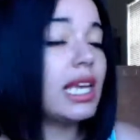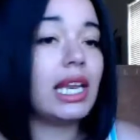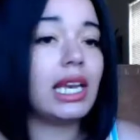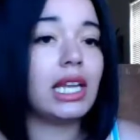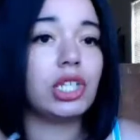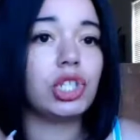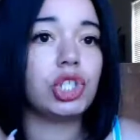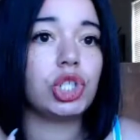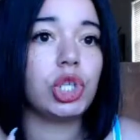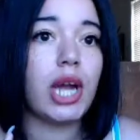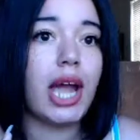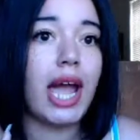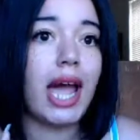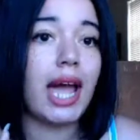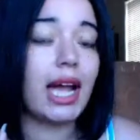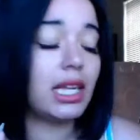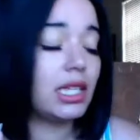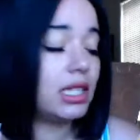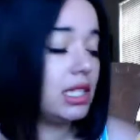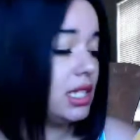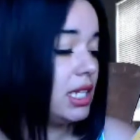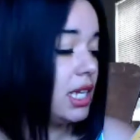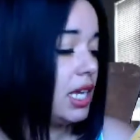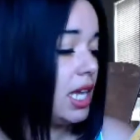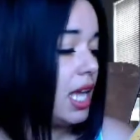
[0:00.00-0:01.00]

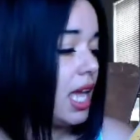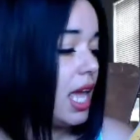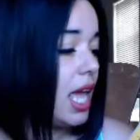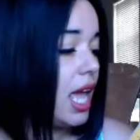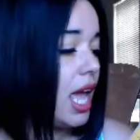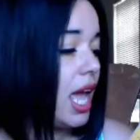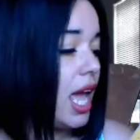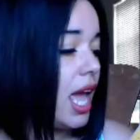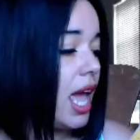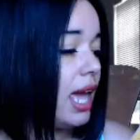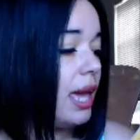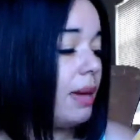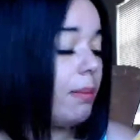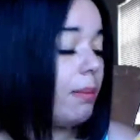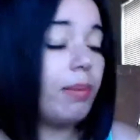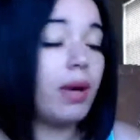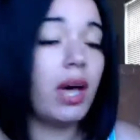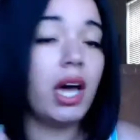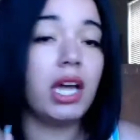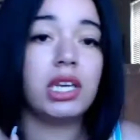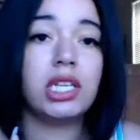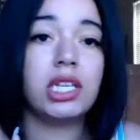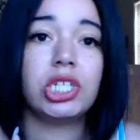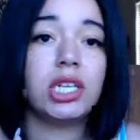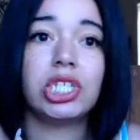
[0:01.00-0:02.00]
attract a
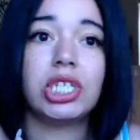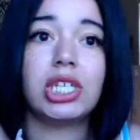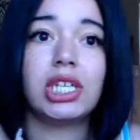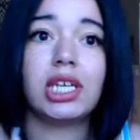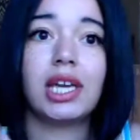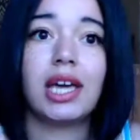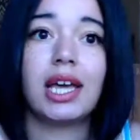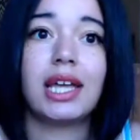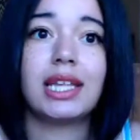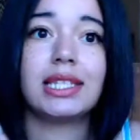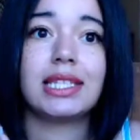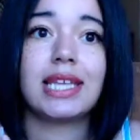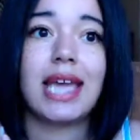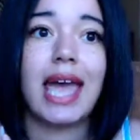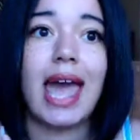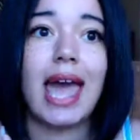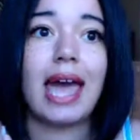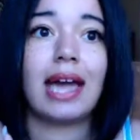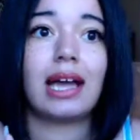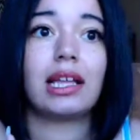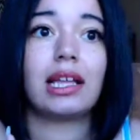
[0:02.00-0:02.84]
punishing attack.